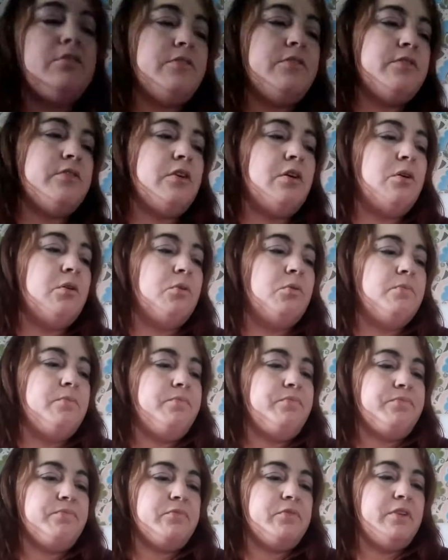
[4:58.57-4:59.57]

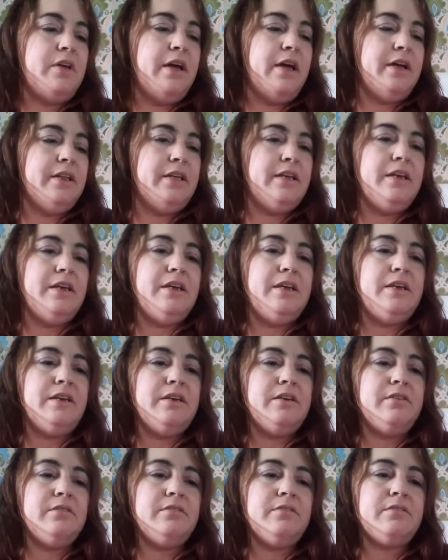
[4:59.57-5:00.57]
So, At
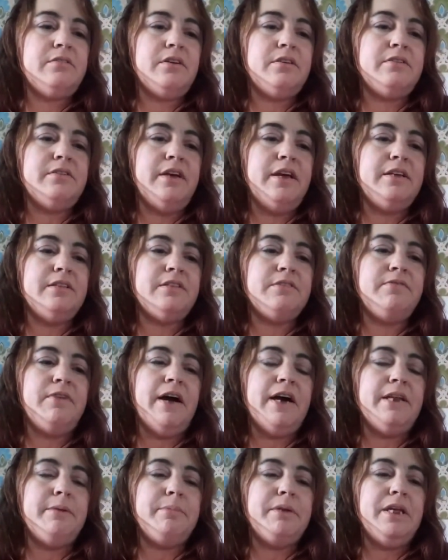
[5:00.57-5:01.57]
Ease, contains
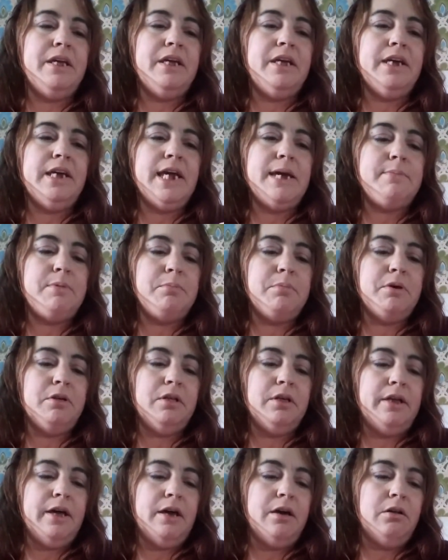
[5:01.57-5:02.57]
vitamin E,
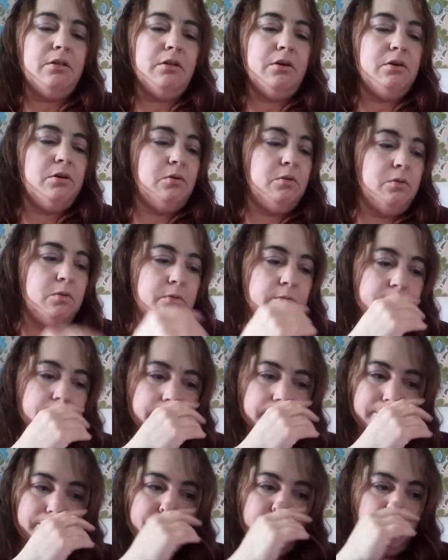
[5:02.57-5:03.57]
chamomile, and aloe,